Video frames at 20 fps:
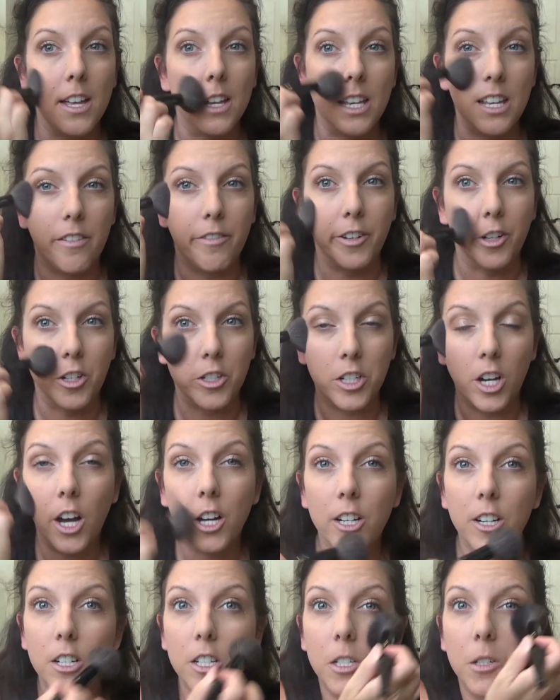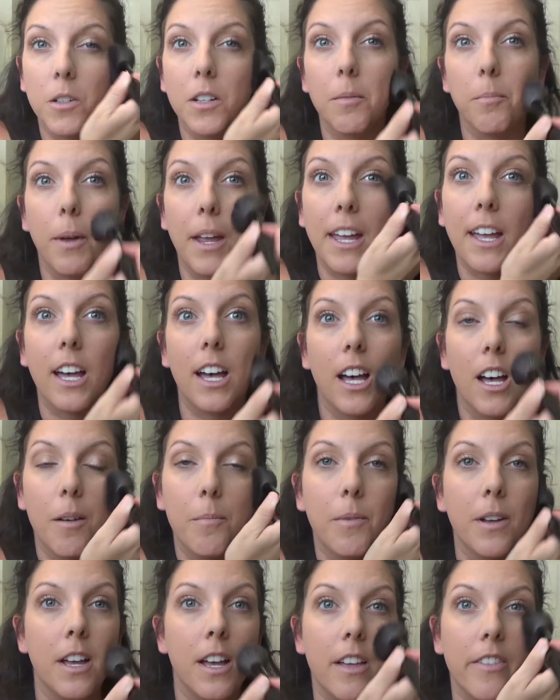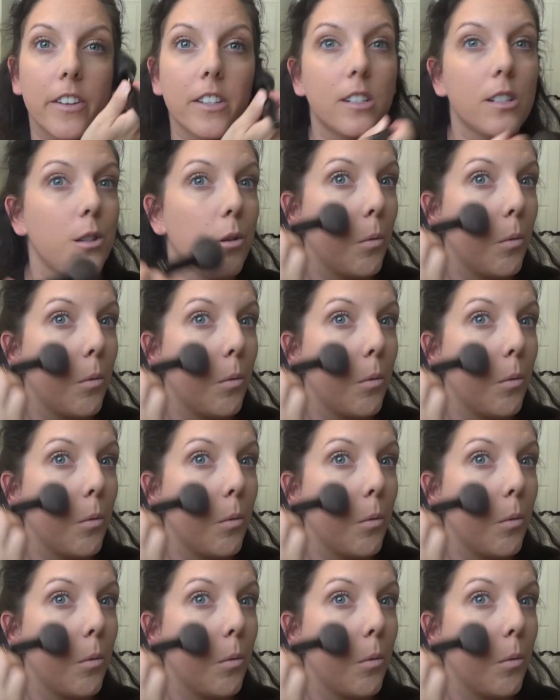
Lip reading: if your daughter's new to makeup, this is